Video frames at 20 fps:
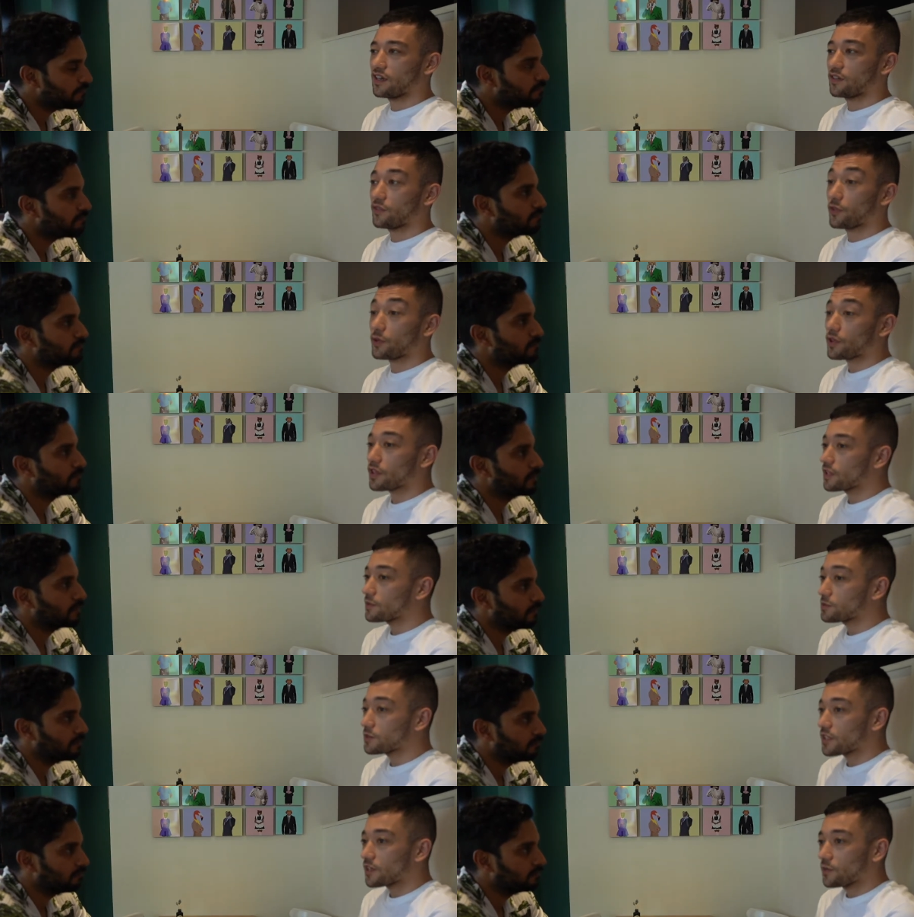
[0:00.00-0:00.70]
Speaker 1: the clubs
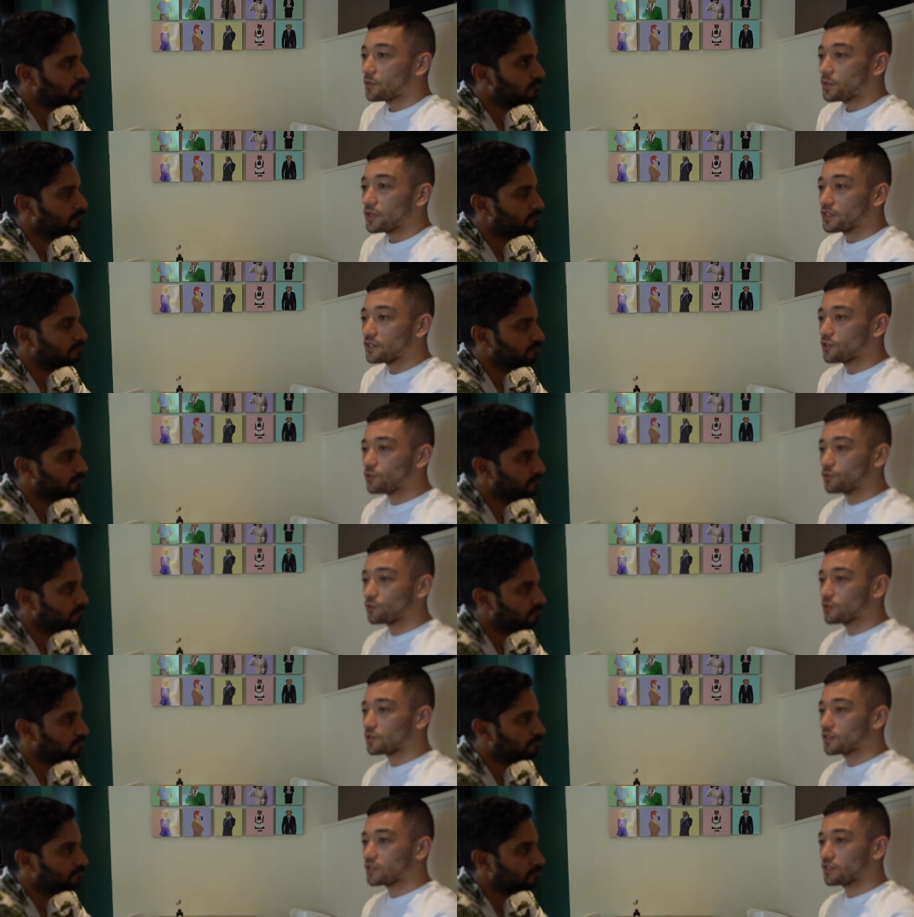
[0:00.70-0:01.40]
that I've been to were
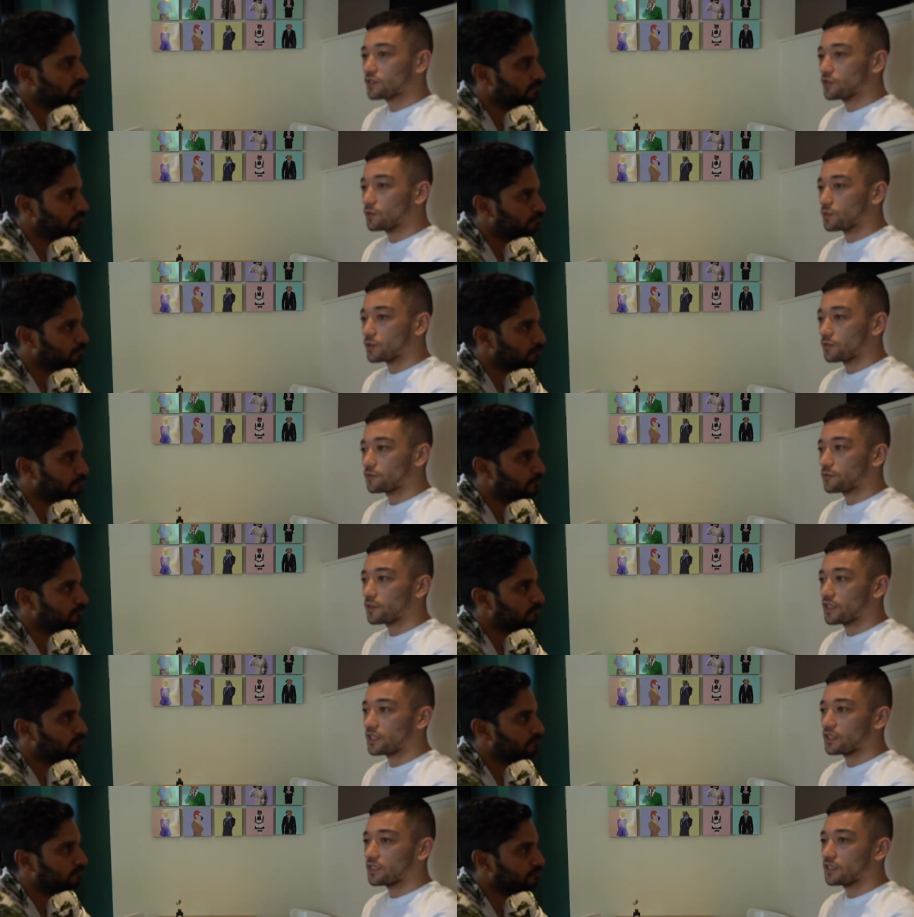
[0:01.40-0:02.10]
like super
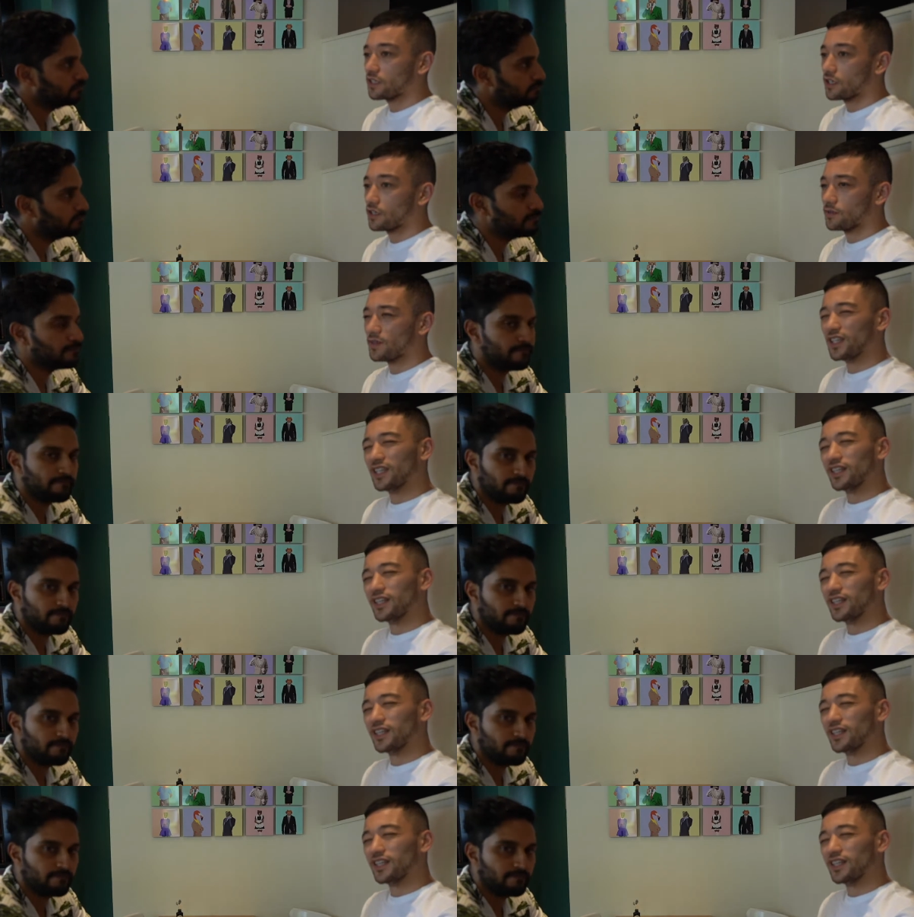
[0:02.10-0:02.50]
fun, you know?